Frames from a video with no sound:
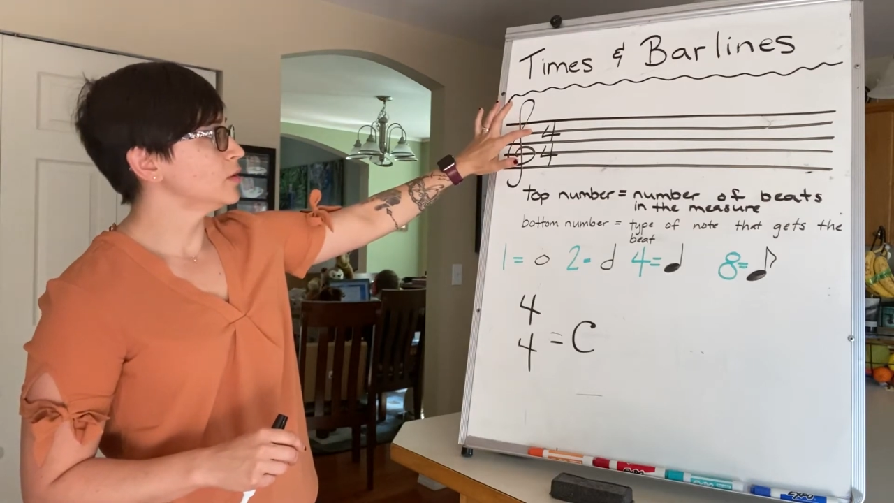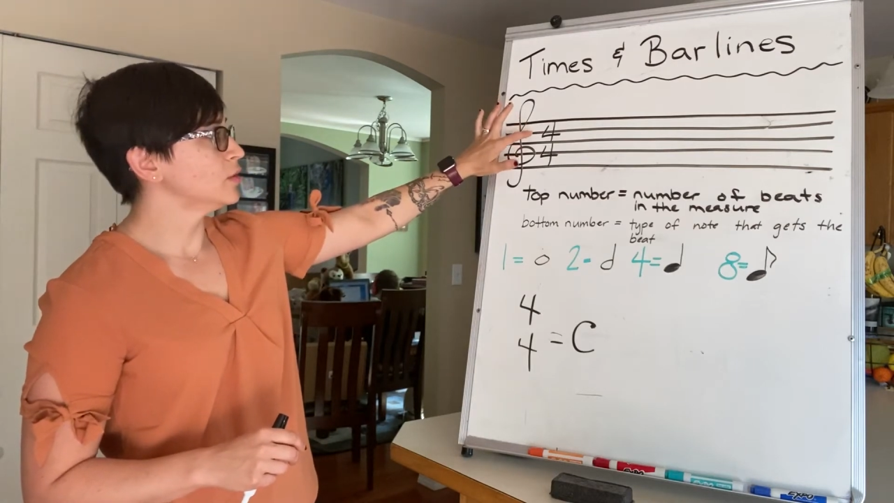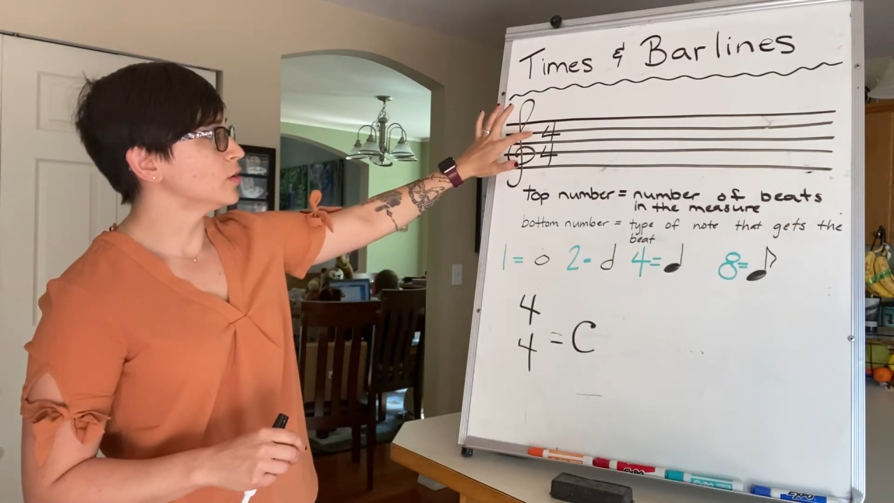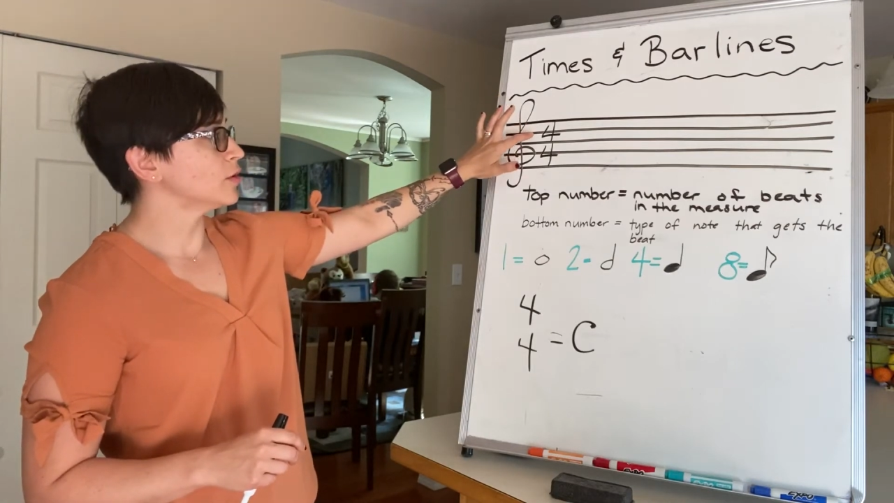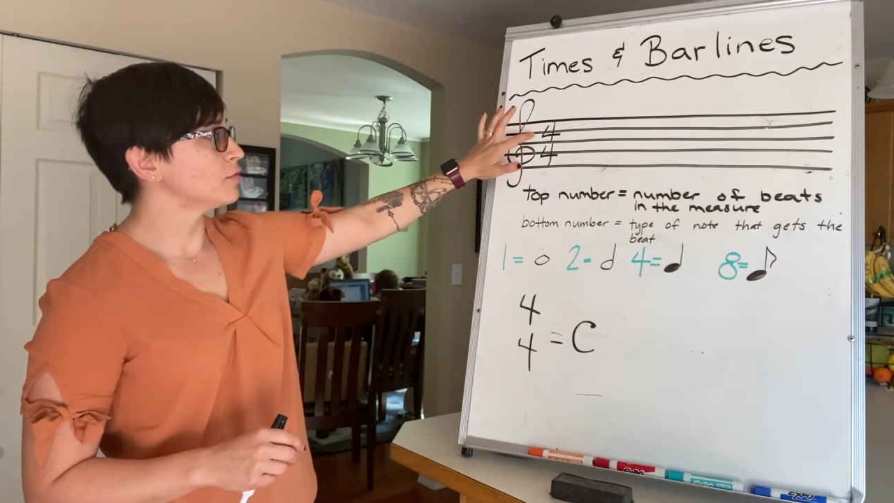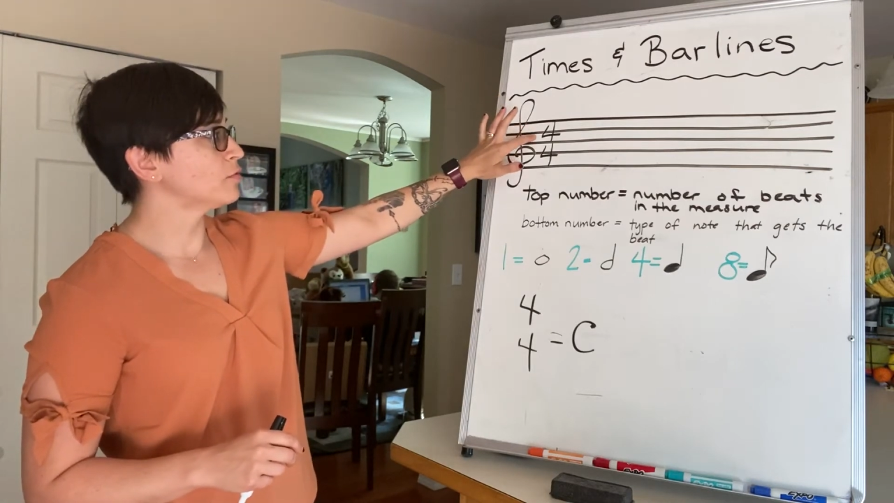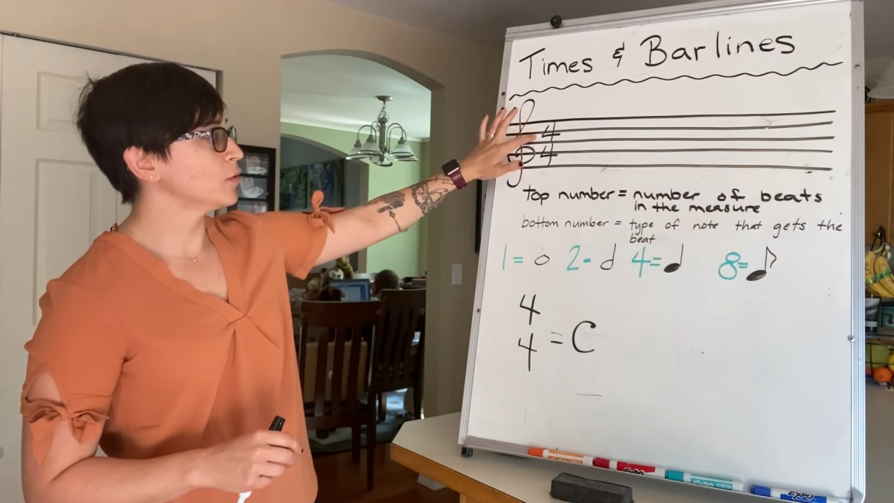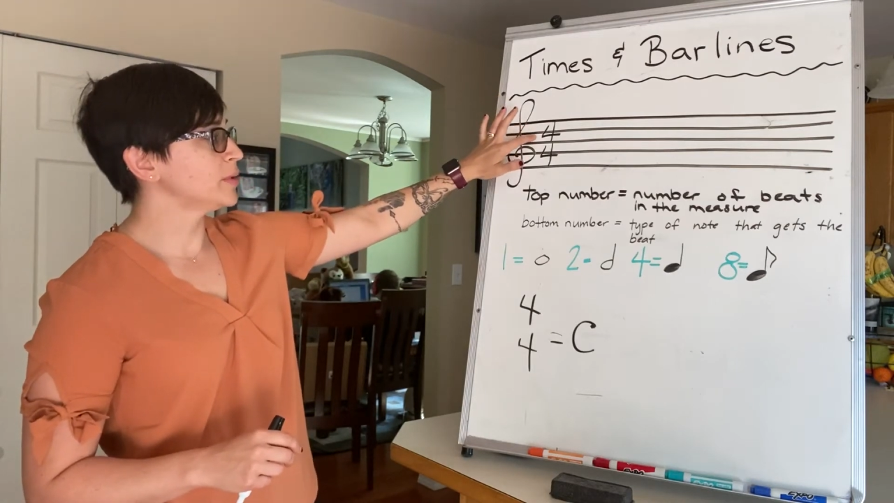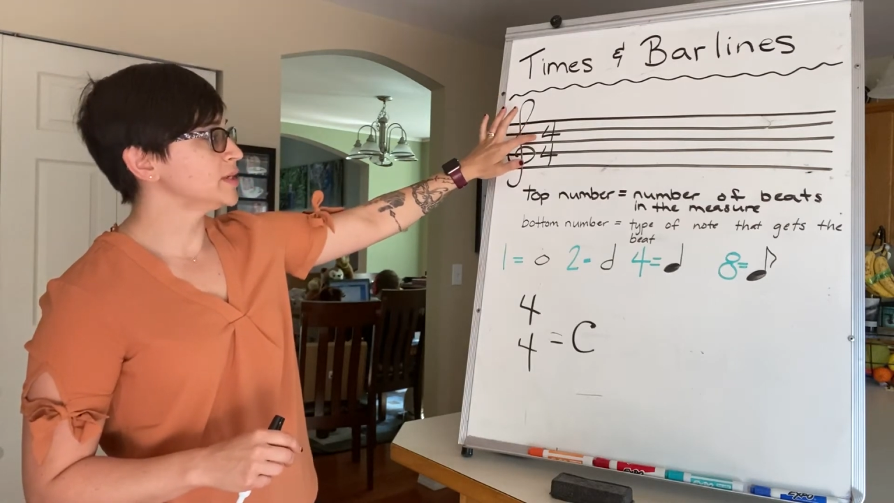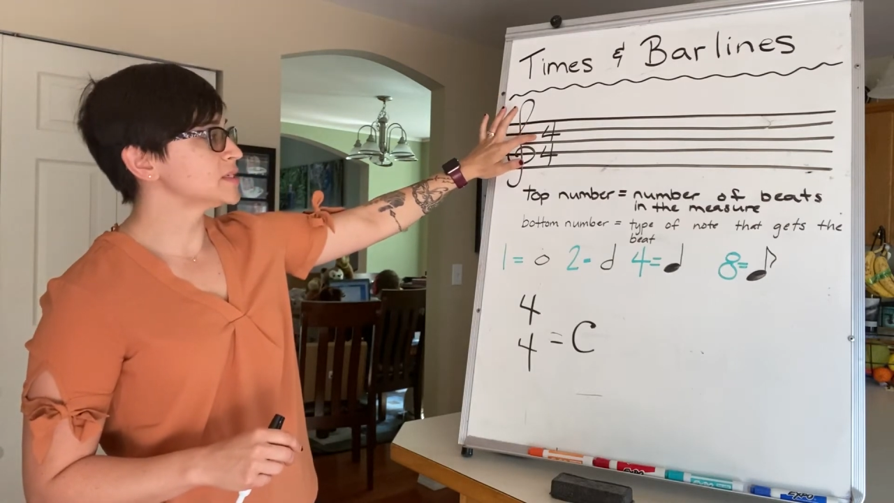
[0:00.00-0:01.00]
there are
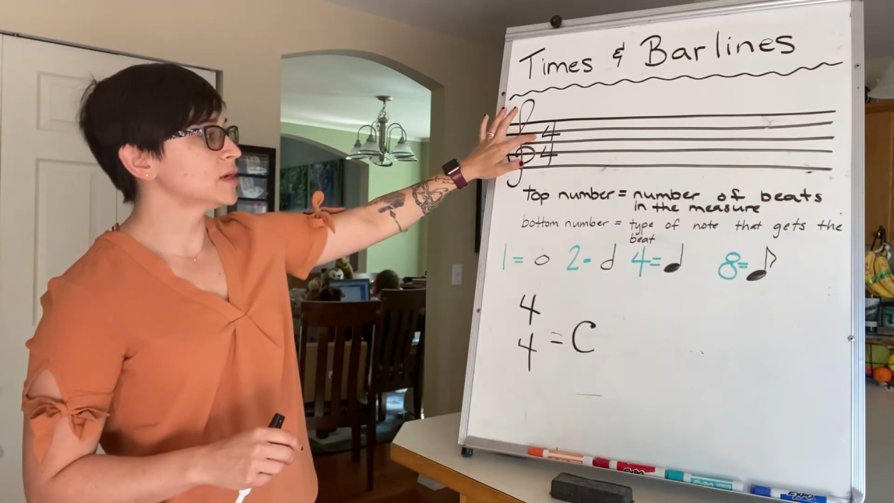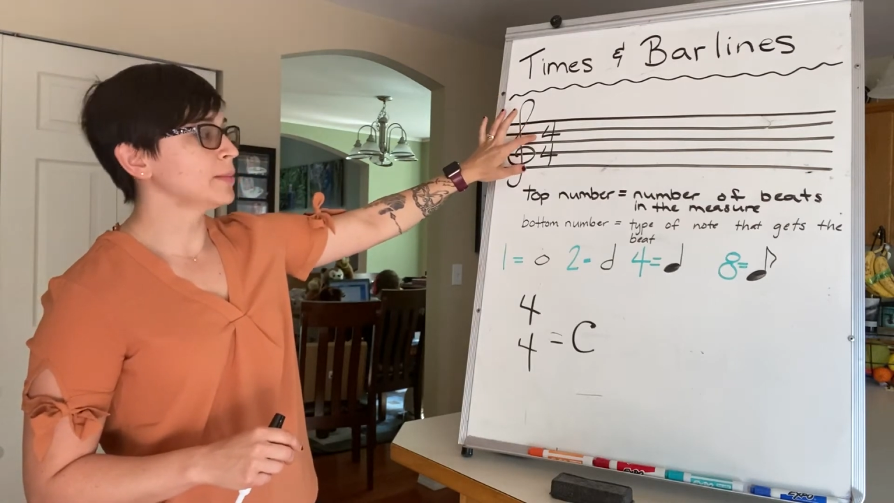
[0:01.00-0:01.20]
4 beats in a